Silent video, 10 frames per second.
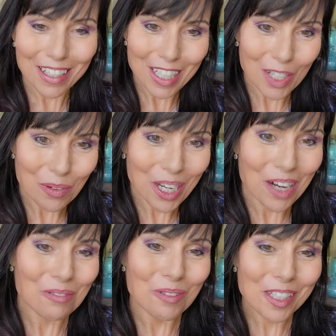Anyway, I
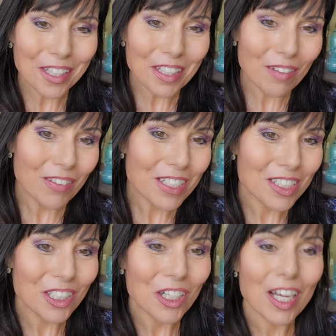really love this
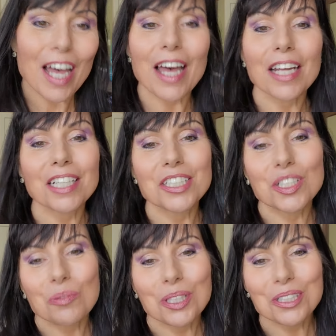look, and I
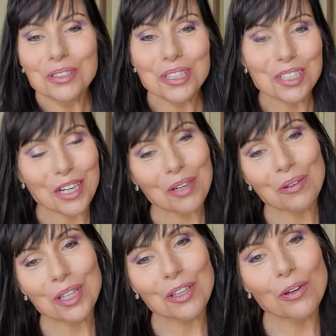just wanted to share it
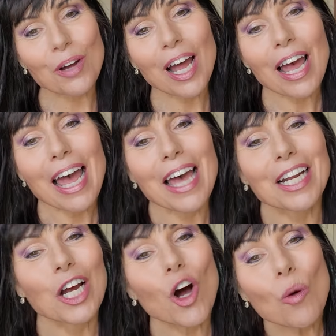with you, and
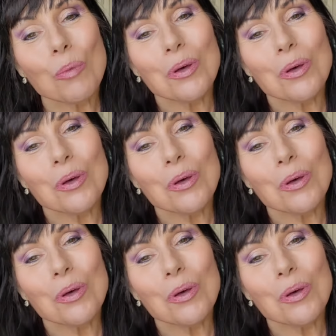I hope